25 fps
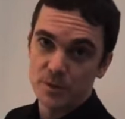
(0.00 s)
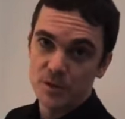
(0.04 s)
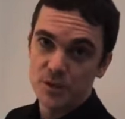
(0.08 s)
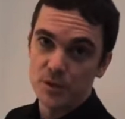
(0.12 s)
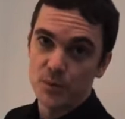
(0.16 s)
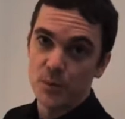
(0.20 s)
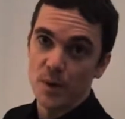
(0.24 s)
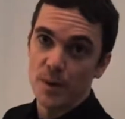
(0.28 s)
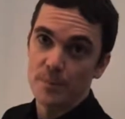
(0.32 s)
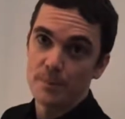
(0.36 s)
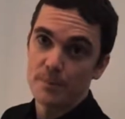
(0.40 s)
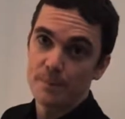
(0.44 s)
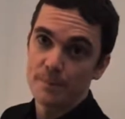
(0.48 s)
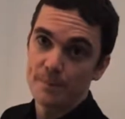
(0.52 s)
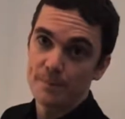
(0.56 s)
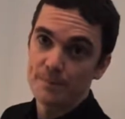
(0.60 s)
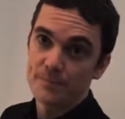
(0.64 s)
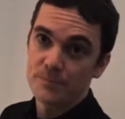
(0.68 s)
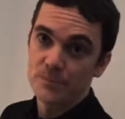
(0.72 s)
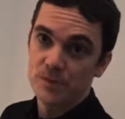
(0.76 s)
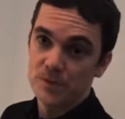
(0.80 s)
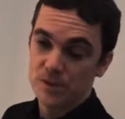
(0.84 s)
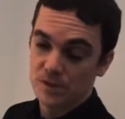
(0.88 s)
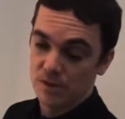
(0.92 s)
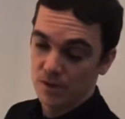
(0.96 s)
Beta 1.
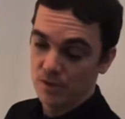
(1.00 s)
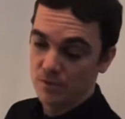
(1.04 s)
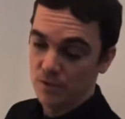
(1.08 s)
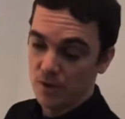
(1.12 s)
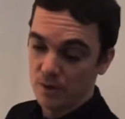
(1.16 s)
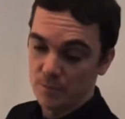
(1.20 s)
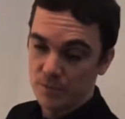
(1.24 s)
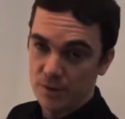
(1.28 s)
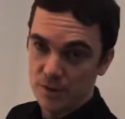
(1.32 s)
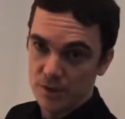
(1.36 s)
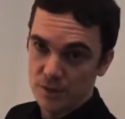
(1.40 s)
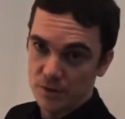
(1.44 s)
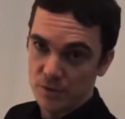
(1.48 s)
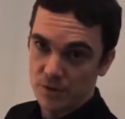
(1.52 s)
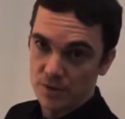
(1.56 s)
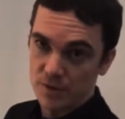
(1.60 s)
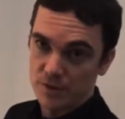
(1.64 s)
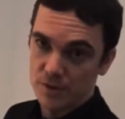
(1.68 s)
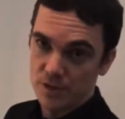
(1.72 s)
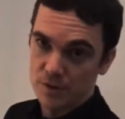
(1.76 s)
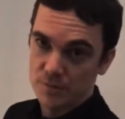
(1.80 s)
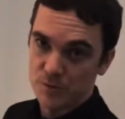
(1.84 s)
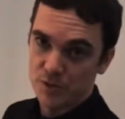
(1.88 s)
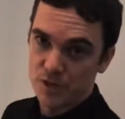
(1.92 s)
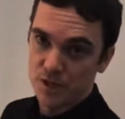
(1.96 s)
So I've got Beta 1
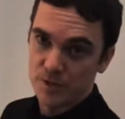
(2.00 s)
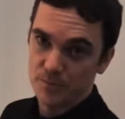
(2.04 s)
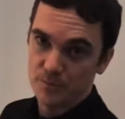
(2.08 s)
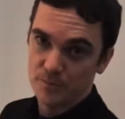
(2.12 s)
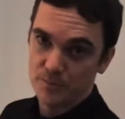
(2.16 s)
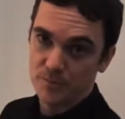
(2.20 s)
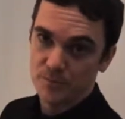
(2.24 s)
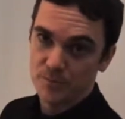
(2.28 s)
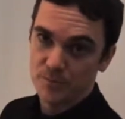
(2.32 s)
on this machine.